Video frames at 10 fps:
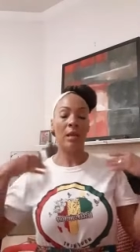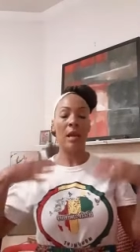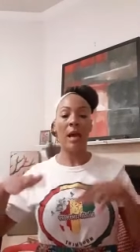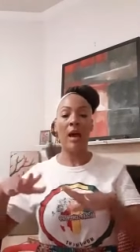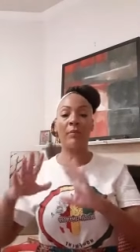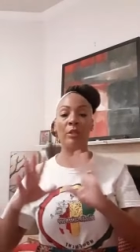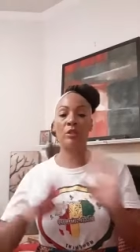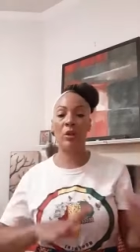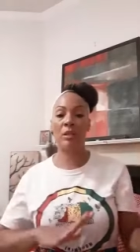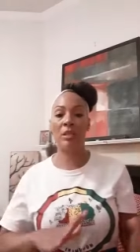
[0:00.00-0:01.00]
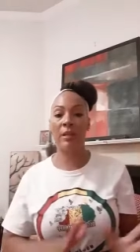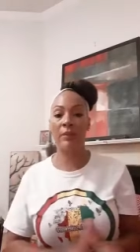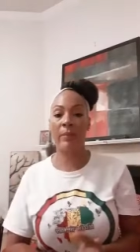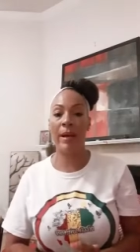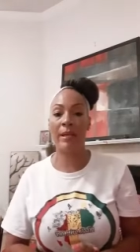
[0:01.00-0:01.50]
I've been charging
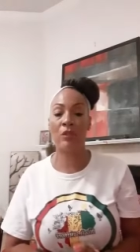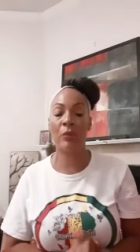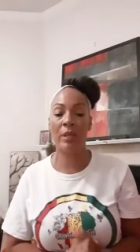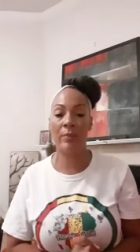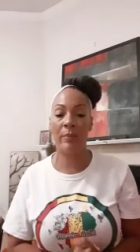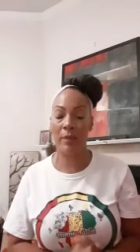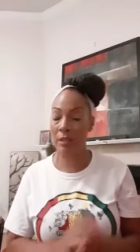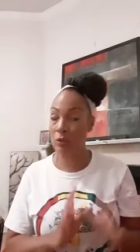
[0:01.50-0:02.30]
everybody 20, uh,